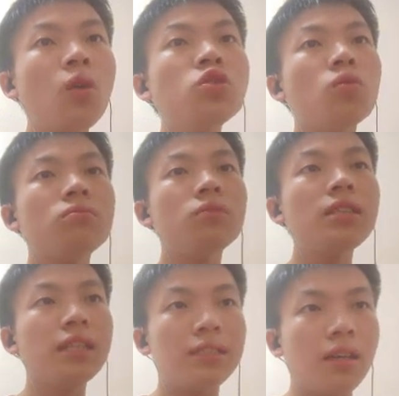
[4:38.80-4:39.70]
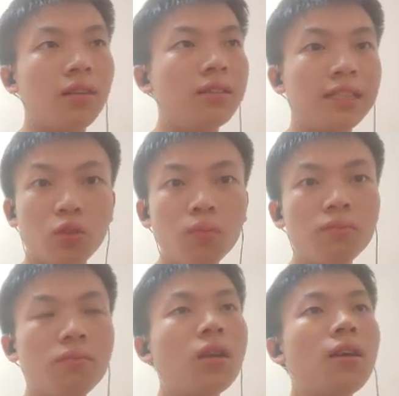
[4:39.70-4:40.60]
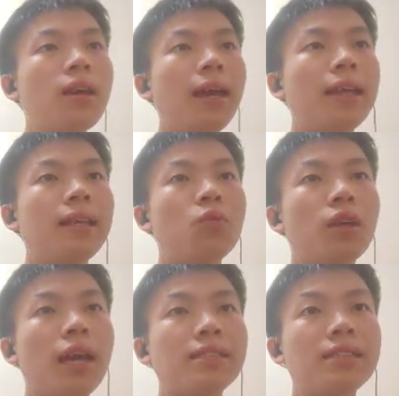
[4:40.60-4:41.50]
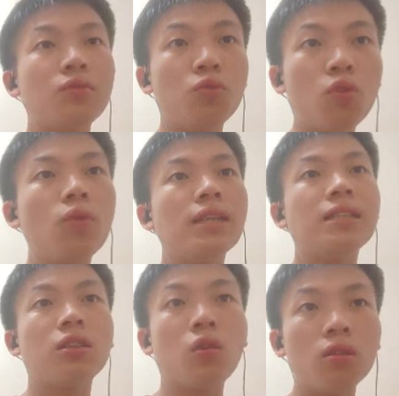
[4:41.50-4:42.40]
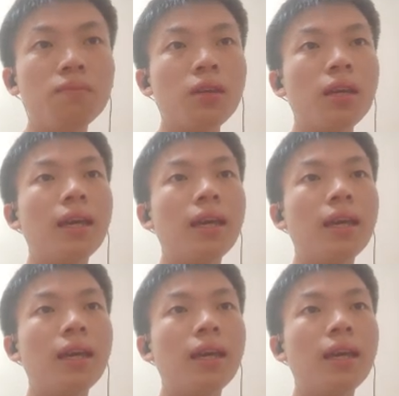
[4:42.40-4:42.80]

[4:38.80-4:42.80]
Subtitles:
also this is a nested loop, and then we access the row, we access the column,